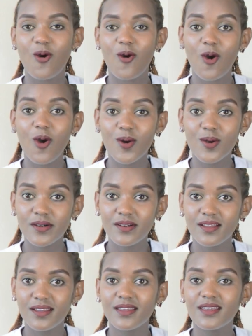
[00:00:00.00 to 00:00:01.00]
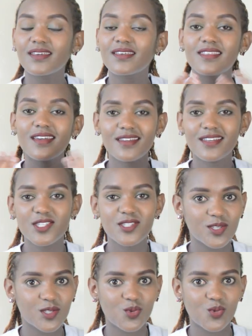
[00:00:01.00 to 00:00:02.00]
Or the
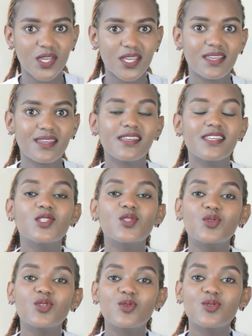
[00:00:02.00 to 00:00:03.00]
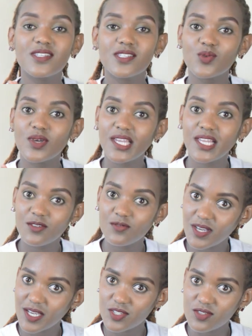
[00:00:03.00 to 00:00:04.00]
easiest way is to use the Swahili
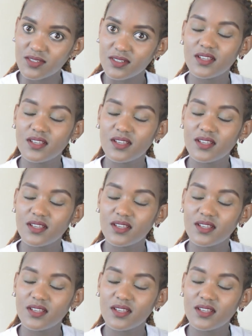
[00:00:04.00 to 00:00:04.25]
version.